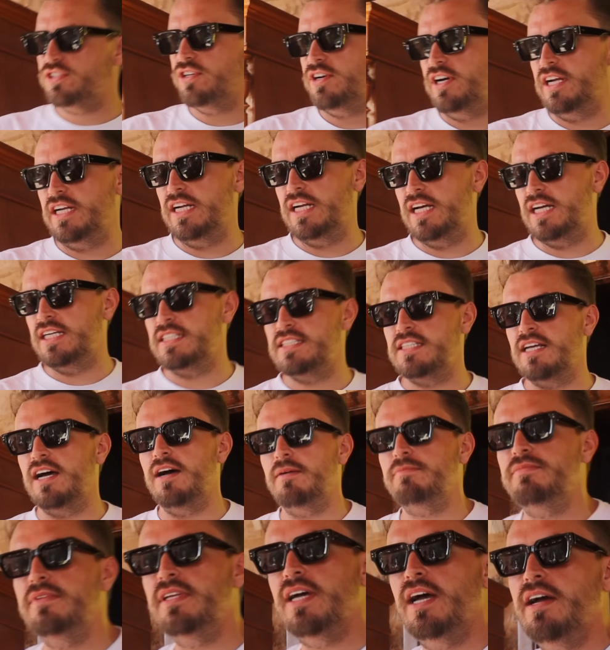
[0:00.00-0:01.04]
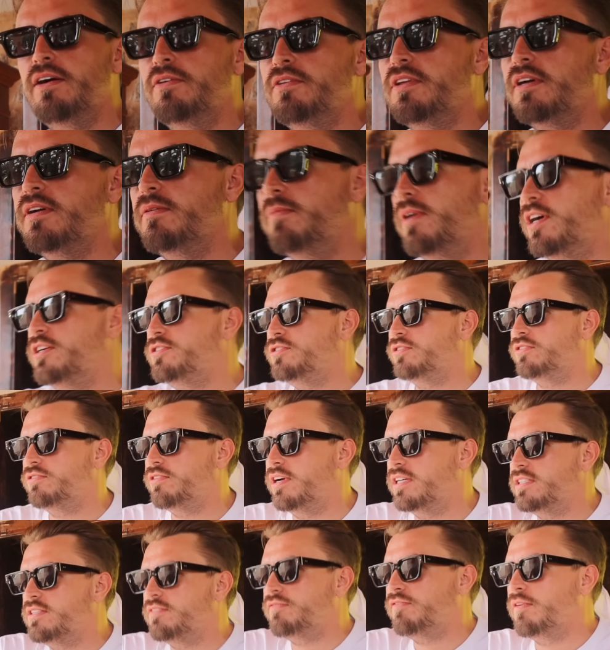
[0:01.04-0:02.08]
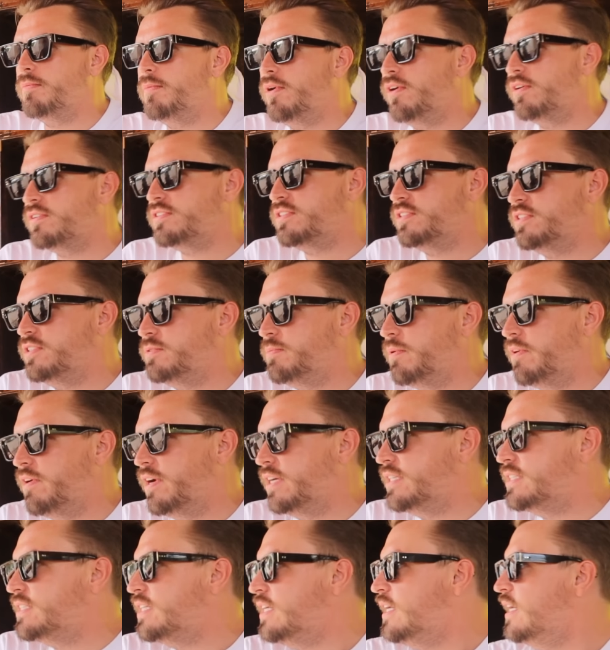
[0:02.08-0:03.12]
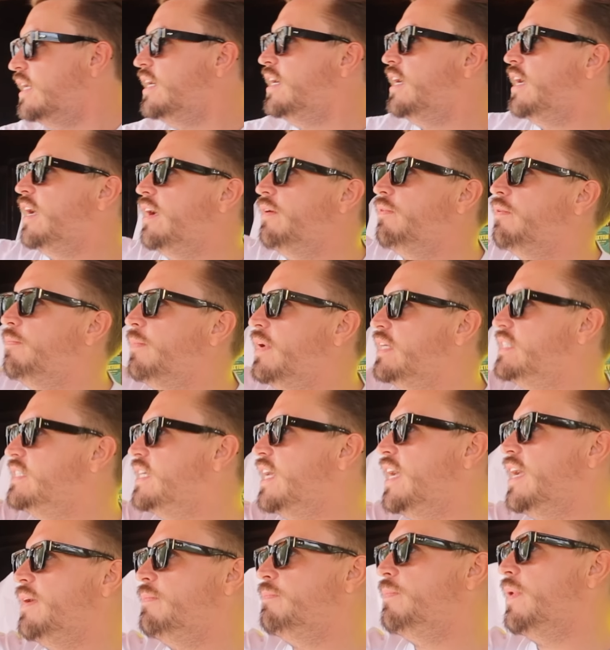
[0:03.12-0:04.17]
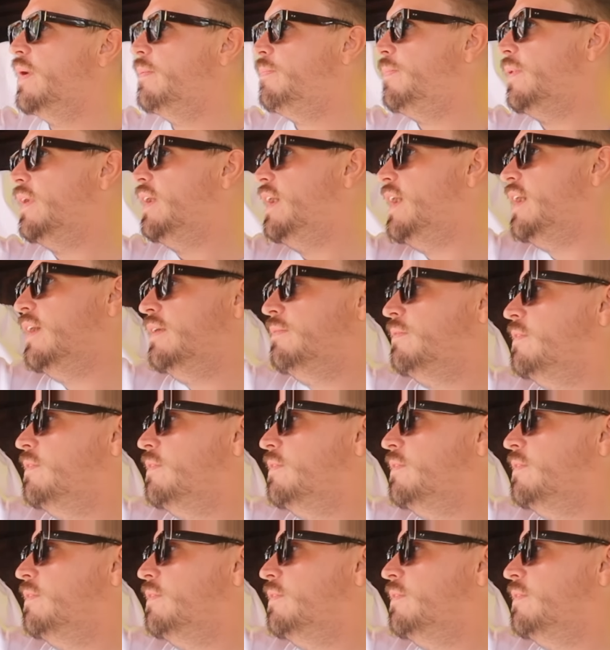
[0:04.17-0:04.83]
joining us. I'm Dale, the commercial director from Hoxton Spirits, here with my team, Pippa, head